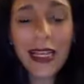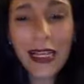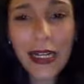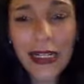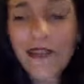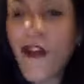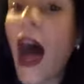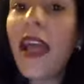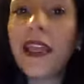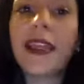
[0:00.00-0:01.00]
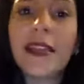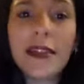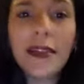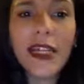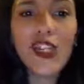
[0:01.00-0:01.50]
divided
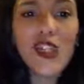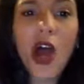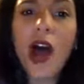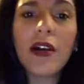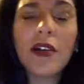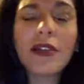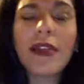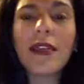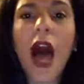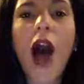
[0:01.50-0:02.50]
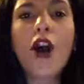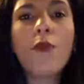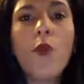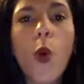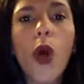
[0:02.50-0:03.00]
in chunks that are
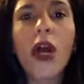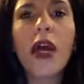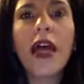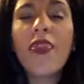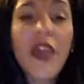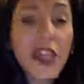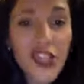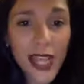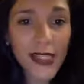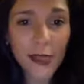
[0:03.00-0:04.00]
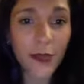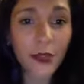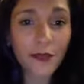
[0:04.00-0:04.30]
more digestible.